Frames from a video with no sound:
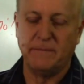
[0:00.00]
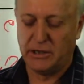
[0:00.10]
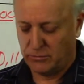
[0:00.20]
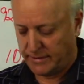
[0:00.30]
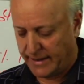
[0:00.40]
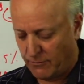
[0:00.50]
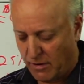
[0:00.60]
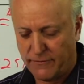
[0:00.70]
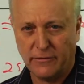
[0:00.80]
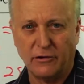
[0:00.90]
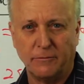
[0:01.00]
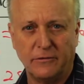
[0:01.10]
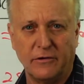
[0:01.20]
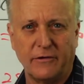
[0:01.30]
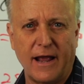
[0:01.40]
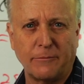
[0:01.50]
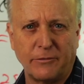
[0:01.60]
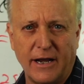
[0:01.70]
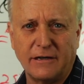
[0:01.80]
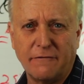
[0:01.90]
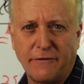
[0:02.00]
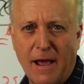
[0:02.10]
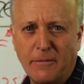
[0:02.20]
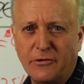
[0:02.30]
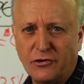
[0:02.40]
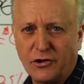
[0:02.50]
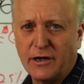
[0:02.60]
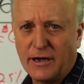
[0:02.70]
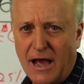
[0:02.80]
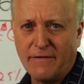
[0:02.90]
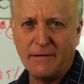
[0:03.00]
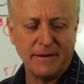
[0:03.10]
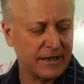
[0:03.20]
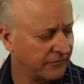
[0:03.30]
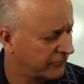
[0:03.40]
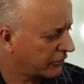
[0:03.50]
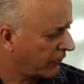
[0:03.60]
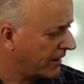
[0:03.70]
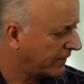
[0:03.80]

be doing anyway if you're in this business, and that's protecting families. You should love it because it's a great